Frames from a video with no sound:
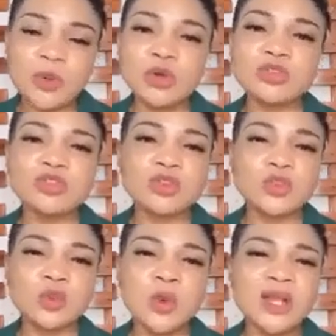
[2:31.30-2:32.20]
It was not
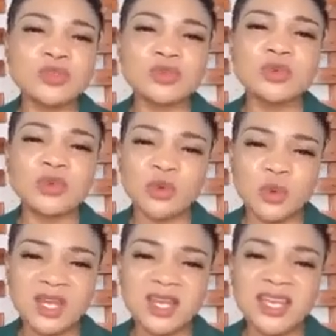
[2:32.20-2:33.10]
just 1, 2,
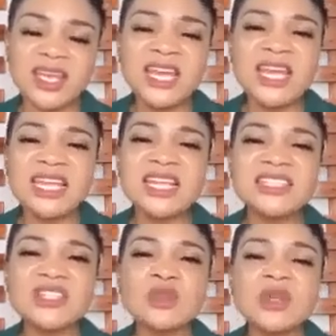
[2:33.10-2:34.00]
3.
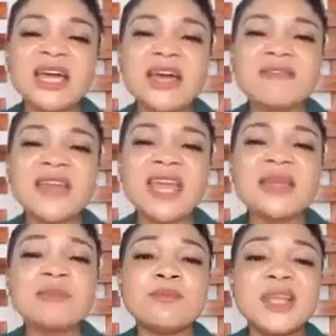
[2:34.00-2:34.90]
They did not have
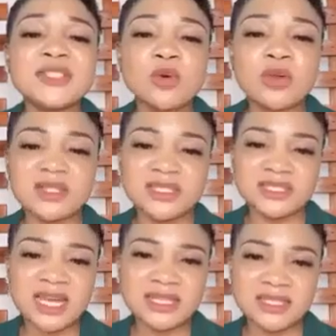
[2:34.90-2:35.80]
any
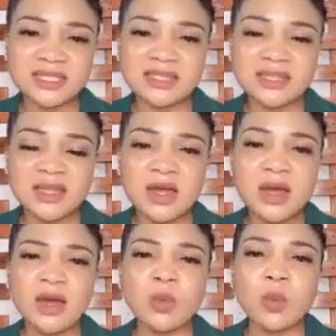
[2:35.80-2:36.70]
misunderstanding
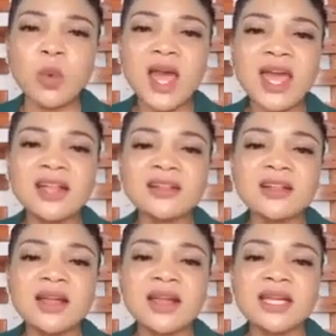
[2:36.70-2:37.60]
while
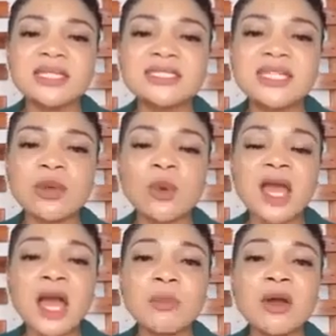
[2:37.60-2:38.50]
they
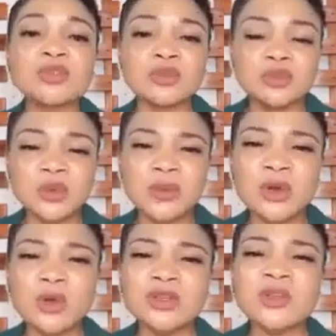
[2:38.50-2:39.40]
were about to do
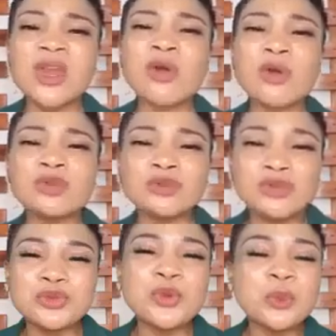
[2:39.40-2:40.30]
it, because they were
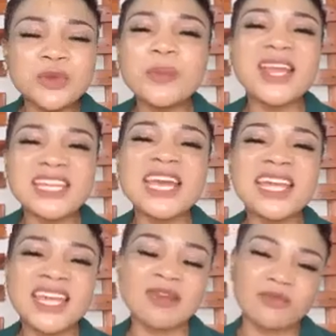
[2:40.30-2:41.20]
consumed by
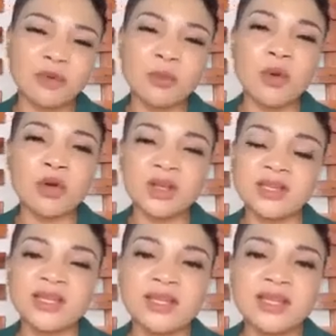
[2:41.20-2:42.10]
their hate for Paul.